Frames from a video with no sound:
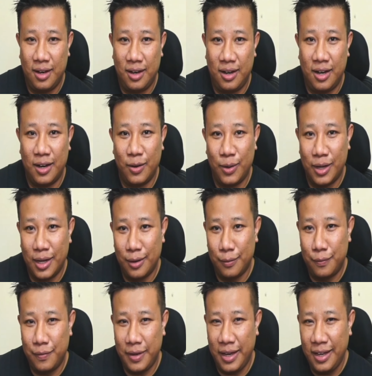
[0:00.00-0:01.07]
I don't
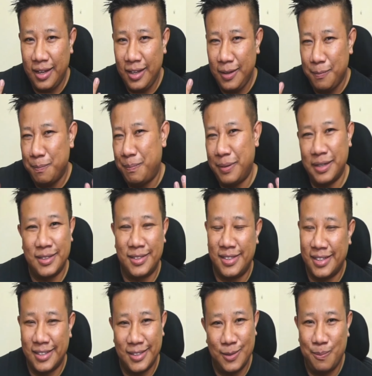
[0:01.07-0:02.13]
have any
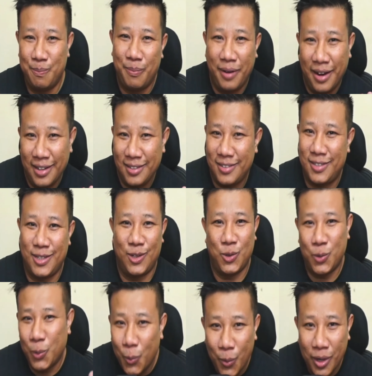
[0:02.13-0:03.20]
business mindset or
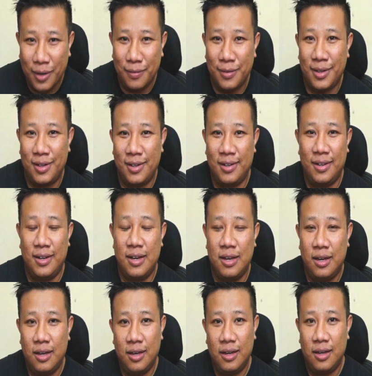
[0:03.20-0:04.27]
whatever.
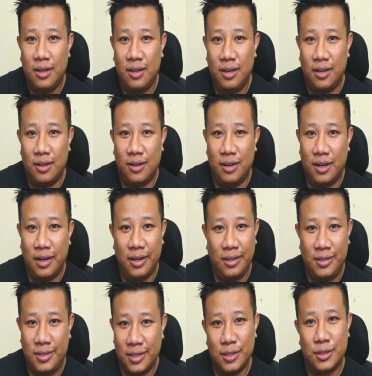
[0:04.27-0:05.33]
You know, I
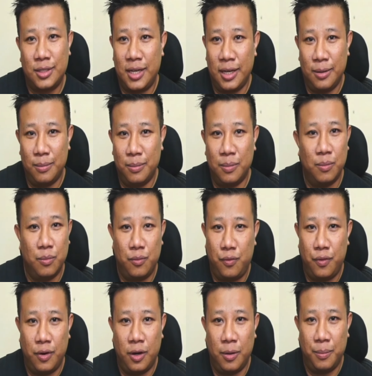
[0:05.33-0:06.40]
just came
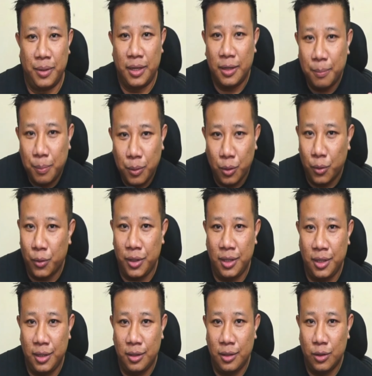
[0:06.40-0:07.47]
from an
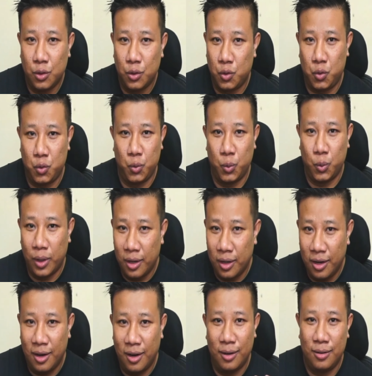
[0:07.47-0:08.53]
employee to
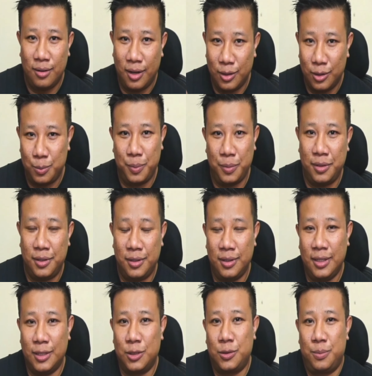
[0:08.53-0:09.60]
entrepreneur.
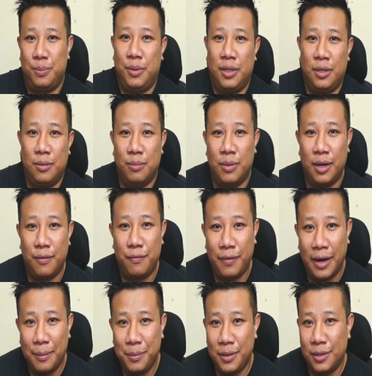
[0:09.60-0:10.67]
It's been my
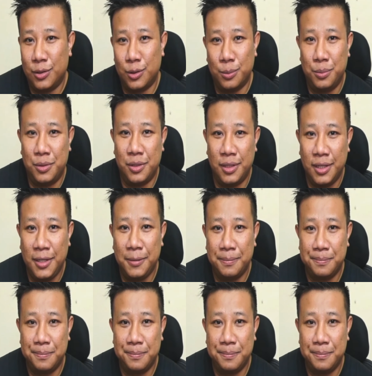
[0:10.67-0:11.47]
5 years of journey,